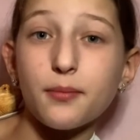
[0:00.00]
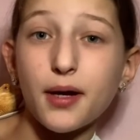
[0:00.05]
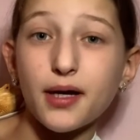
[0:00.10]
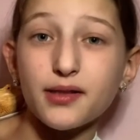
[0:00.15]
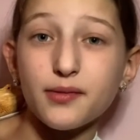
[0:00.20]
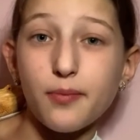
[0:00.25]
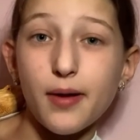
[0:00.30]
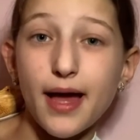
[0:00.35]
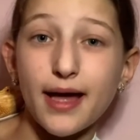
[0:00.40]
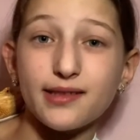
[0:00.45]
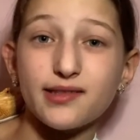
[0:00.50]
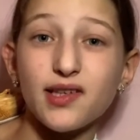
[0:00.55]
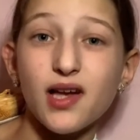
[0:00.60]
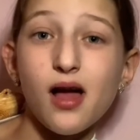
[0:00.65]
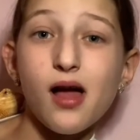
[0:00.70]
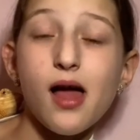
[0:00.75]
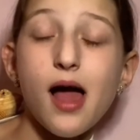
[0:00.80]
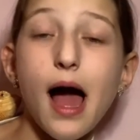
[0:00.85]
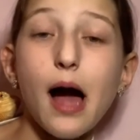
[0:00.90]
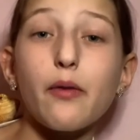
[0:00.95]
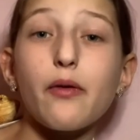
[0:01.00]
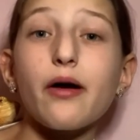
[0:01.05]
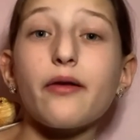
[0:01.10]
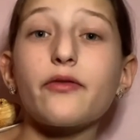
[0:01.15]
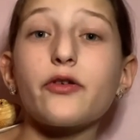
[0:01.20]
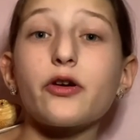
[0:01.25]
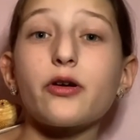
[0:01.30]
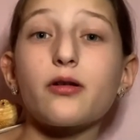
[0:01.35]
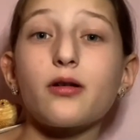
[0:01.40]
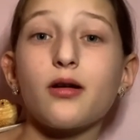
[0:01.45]
them as pets.
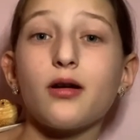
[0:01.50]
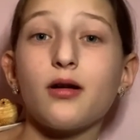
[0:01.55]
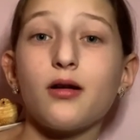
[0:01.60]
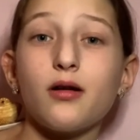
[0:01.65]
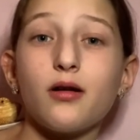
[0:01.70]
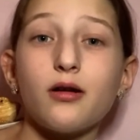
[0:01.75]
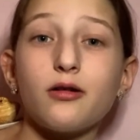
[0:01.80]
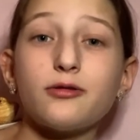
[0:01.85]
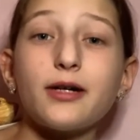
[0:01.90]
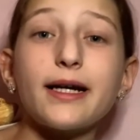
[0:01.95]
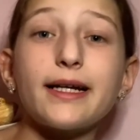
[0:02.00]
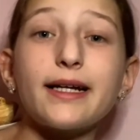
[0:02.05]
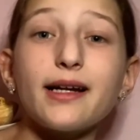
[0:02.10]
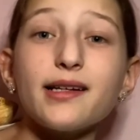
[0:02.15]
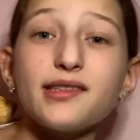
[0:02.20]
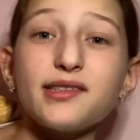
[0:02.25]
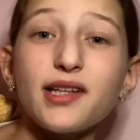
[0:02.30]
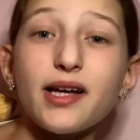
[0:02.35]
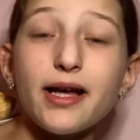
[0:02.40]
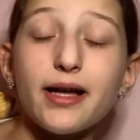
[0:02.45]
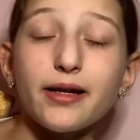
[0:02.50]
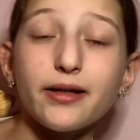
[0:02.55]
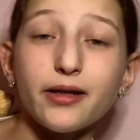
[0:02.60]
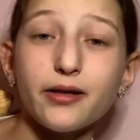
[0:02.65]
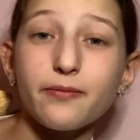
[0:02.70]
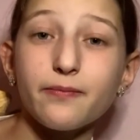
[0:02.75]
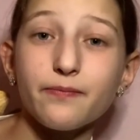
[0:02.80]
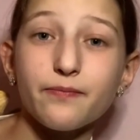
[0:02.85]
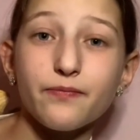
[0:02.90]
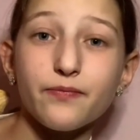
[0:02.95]
However, like I
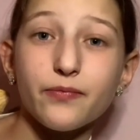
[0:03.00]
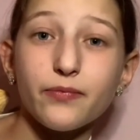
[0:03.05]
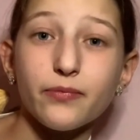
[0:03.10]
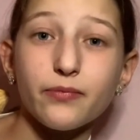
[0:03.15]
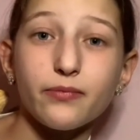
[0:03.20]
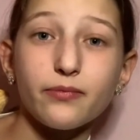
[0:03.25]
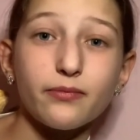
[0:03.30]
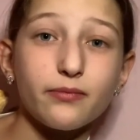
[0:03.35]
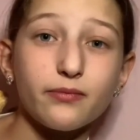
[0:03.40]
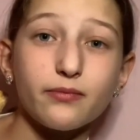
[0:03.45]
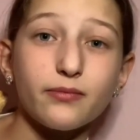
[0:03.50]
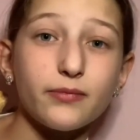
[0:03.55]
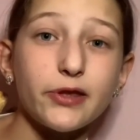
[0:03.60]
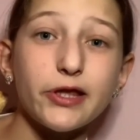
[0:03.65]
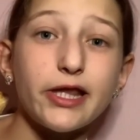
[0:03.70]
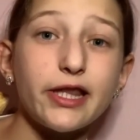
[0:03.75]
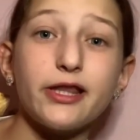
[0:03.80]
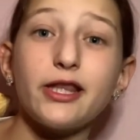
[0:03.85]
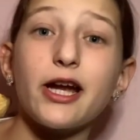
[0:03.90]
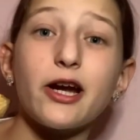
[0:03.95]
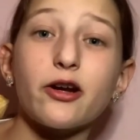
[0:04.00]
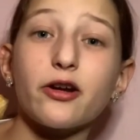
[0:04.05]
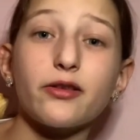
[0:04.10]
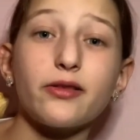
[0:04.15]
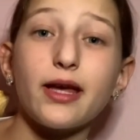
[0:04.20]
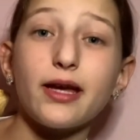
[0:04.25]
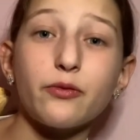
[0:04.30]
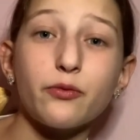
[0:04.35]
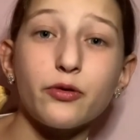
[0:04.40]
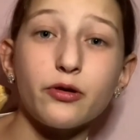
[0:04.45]
said,
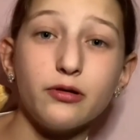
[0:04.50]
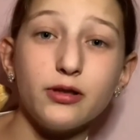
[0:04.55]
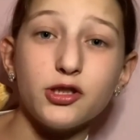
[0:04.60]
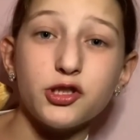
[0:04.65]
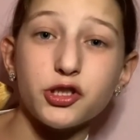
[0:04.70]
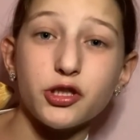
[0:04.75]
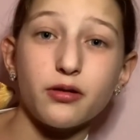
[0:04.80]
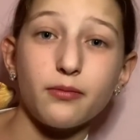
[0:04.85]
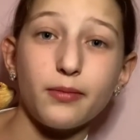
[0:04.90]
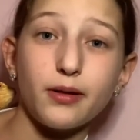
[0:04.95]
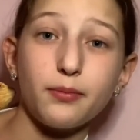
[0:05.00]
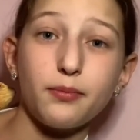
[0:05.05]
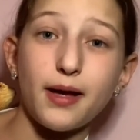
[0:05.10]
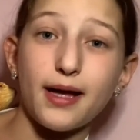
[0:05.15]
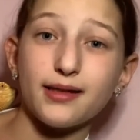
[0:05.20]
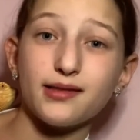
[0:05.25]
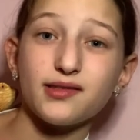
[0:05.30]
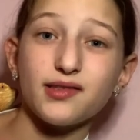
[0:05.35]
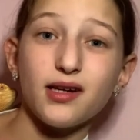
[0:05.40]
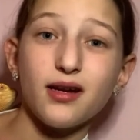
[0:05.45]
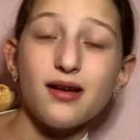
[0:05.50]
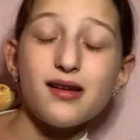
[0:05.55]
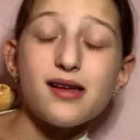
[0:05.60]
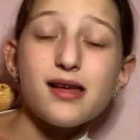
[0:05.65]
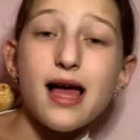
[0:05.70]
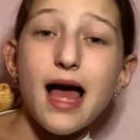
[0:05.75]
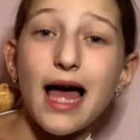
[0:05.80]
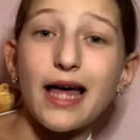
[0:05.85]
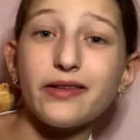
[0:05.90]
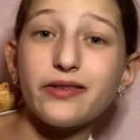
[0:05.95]
they really shouldn't be pets.
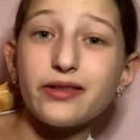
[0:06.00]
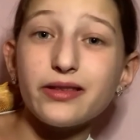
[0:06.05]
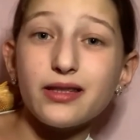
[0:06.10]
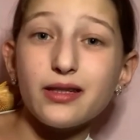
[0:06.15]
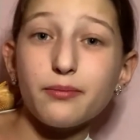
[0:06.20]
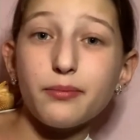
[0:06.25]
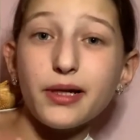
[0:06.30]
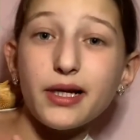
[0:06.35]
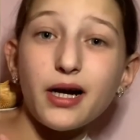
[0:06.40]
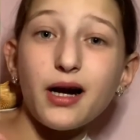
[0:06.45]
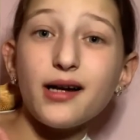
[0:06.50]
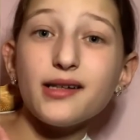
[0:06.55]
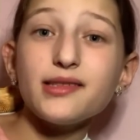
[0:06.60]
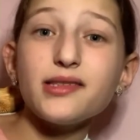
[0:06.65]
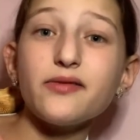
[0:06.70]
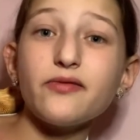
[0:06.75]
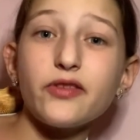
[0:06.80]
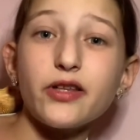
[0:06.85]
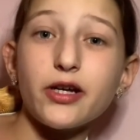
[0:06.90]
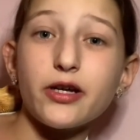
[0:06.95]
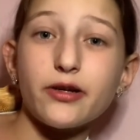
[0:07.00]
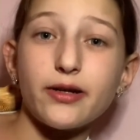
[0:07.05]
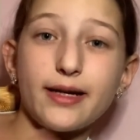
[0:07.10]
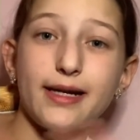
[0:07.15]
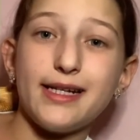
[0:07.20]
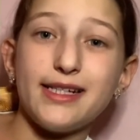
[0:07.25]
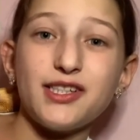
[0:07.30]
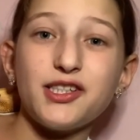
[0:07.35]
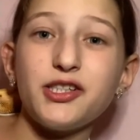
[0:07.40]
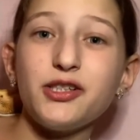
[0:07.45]
And because of their
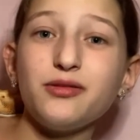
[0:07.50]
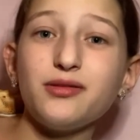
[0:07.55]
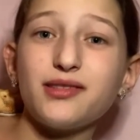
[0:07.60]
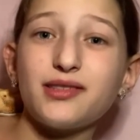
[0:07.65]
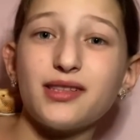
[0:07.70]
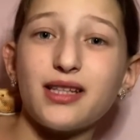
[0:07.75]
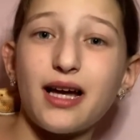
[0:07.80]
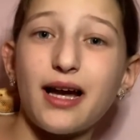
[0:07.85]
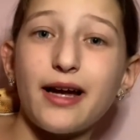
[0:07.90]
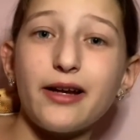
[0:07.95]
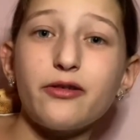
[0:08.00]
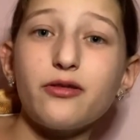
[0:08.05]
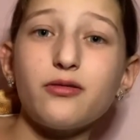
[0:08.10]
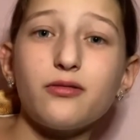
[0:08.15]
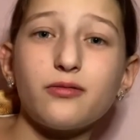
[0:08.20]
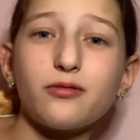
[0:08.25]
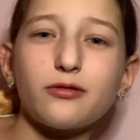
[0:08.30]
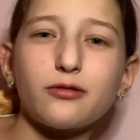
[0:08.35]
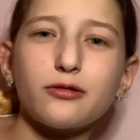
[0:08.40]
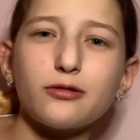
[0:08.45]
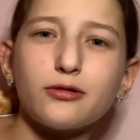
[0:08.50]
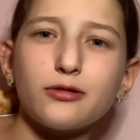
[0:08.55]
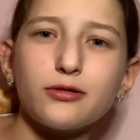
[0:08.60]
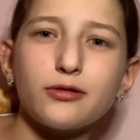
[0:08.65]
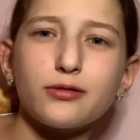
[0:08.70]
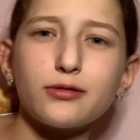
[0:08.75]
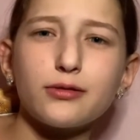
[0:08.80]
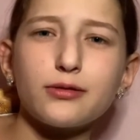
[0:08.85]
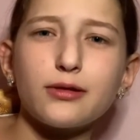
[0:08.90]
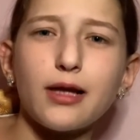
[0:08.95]
issues,
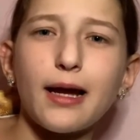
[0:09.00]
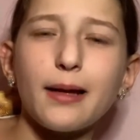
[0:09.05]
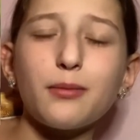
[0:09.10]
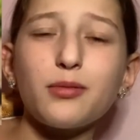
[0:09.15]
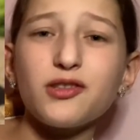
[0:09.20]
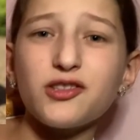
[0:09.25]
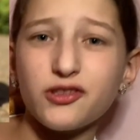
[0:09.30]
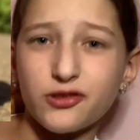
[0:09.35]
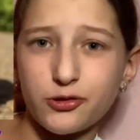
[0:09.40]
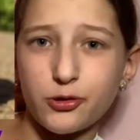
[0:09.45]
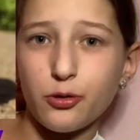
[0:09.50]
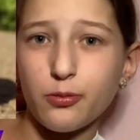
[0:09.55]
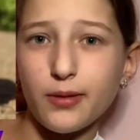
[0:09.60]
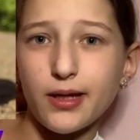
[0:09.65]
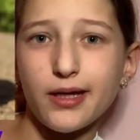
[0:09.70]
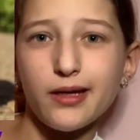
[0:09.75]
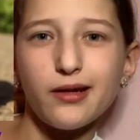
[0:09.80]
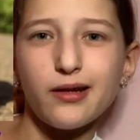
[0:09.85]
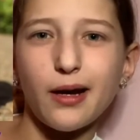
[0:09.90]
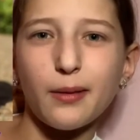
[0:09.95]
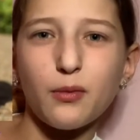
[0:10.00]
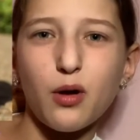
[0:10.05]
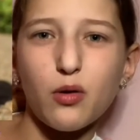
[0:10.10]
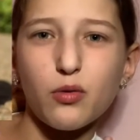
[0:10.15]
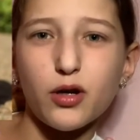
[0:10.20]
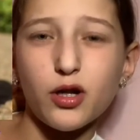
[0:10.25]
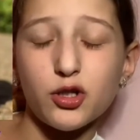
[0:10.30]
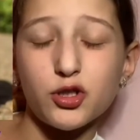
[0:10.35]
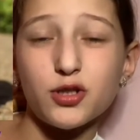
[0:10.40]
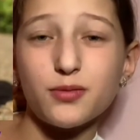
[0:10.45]
I'm assuming, I'm
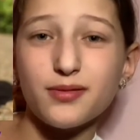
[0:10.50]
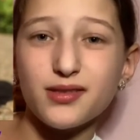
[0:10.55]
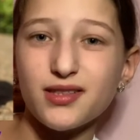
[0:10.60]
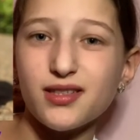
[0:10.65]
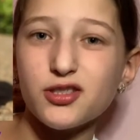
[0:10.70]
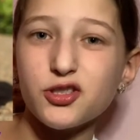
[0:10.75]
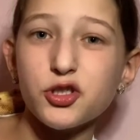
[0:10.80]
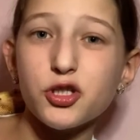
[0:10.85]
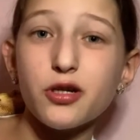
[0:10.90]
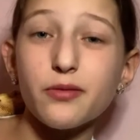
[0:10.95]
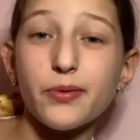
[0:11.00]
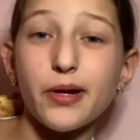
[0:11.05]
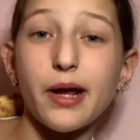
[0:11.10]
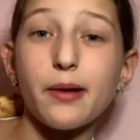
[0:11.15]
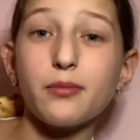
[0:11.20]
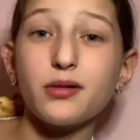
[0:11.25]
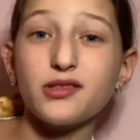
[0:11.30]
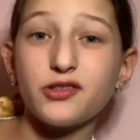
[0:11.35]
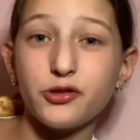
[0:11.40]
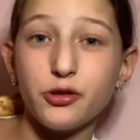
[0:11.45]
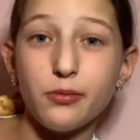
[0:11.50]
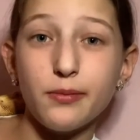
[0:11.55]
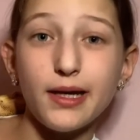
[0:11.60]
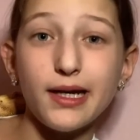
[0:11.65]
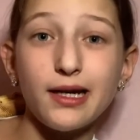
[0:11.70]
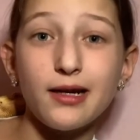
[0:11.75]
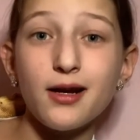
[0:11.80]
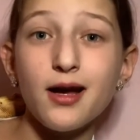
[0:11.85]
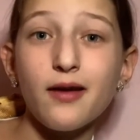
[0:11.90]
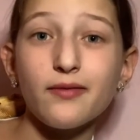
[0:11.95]
not 100% sure, but I'm
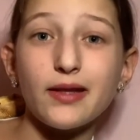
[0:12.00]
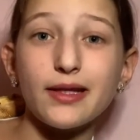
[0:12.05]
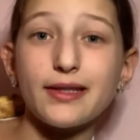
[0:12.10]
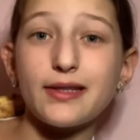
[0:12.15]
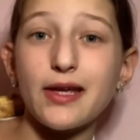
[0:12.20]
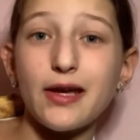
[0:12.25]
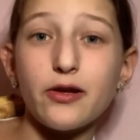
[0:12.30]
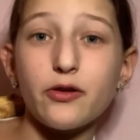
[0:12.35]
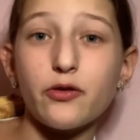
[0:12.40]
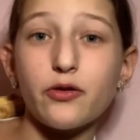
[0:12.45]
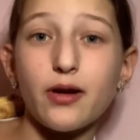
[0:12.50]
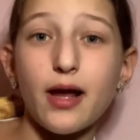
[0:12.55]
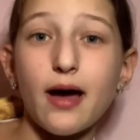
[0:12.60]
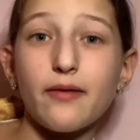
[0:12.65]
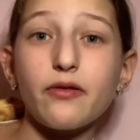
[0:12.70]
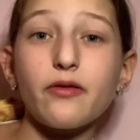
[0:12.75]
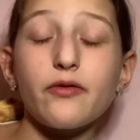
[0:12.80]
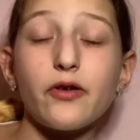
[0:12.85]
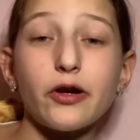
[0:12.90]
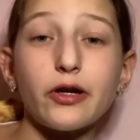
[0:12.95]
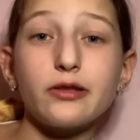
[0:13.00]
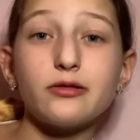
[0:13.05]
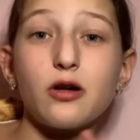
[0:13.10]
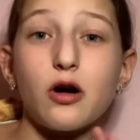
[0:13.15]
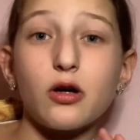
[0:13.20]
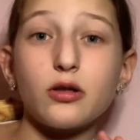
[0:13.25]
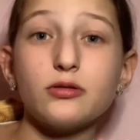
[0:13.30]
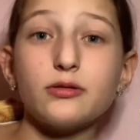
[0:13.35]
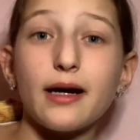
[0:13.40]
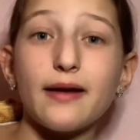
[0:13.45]
assuming that they don't have a very
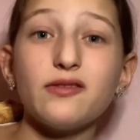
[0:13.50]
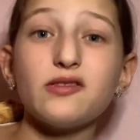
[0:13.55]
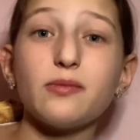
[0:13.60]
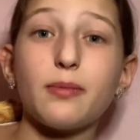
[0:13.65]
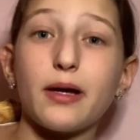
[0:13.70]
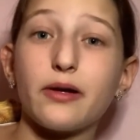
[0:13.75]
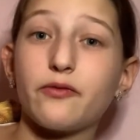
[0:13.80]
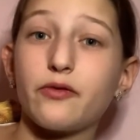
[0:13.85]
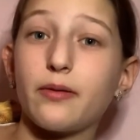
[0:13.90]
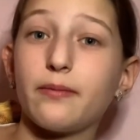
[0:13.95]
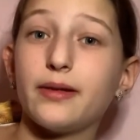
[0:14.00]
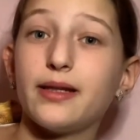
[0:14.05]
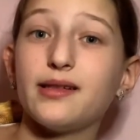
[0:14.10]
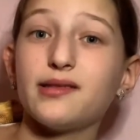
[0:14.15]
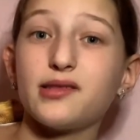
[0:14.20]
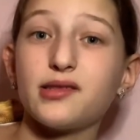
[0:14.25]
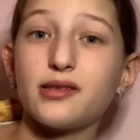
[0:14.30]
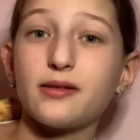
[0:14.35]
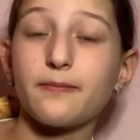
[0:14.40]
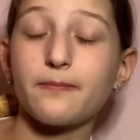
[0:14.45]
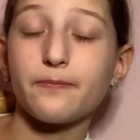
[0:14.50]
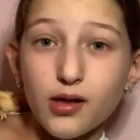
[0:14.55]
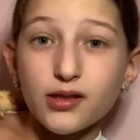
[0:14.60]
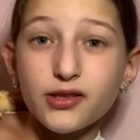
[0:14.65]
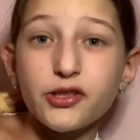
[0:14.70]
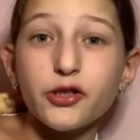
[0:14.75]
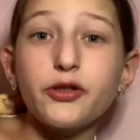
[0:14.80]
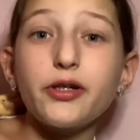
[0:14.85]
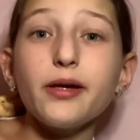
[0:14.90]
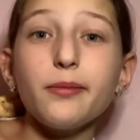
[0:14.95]
long lifespan from this.
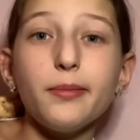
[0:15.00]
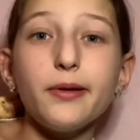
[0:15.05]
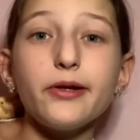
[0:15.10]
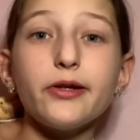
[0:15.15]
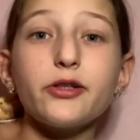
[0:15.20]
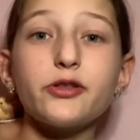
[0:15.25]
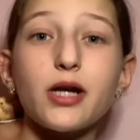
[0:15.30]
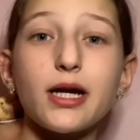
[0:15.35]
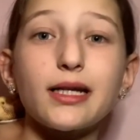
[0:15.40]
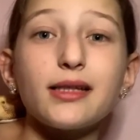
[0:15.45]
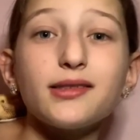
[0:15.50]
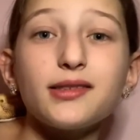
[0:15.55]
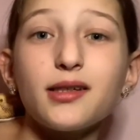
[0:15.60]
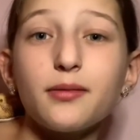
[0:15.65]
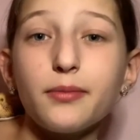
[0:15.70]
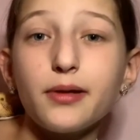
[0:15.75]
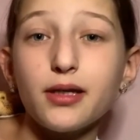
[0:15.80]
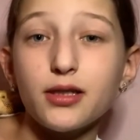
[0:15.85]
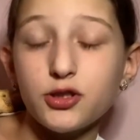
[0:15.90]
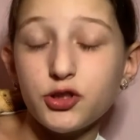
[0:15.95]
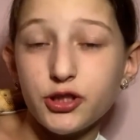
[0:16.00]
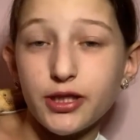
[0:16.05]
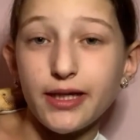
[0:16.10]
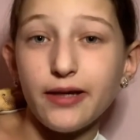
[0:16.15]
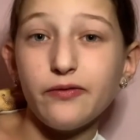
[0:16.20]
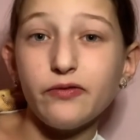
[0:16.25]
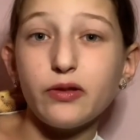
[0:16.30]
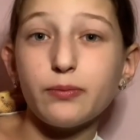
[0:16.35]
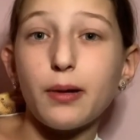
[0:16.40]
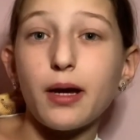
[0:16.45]
Silky bearded dragons can be
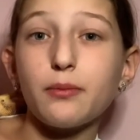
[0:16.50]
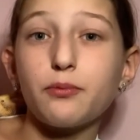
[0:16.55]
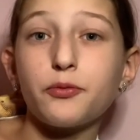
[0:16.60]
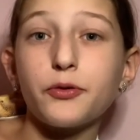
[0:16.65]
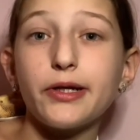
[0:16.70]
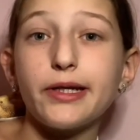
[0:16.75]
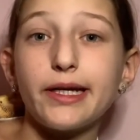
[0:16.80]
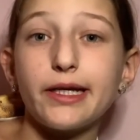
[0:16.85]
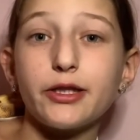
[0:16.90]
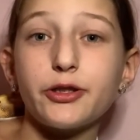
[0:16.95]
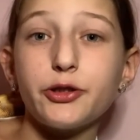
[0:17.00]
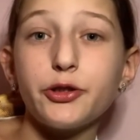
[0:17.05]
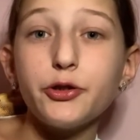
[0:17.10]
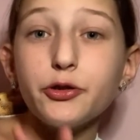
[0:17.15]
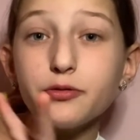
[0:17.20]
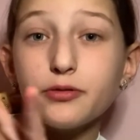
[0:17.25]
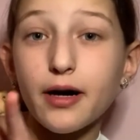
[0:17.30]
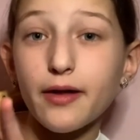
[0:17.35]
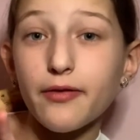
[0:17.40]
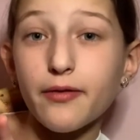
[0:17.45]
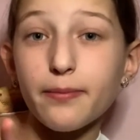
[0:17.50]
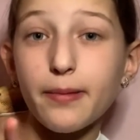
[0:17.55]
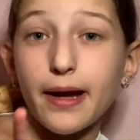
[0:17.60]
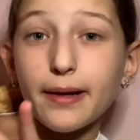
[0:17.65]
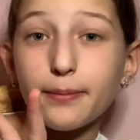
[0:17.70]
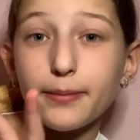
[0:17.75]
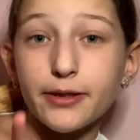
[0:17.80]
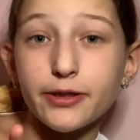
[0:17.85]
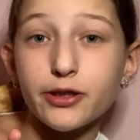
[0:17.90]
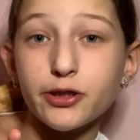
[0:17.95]
achieved by breeding 2
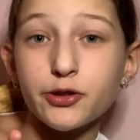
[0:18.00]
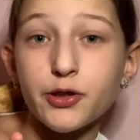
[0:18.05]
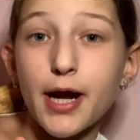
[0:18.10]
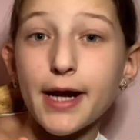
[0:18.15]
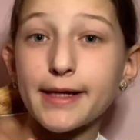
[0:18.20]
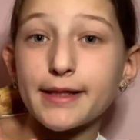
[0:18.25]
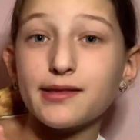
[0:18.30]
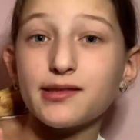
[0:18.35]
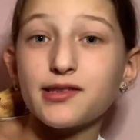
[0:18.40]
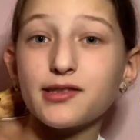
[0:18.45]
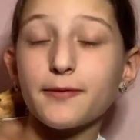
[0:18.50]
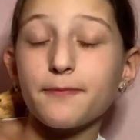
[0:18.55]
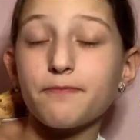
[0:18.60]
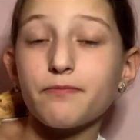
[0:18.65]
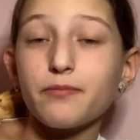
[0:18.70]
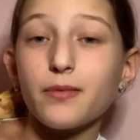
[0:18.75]
leatherback bearded dragons.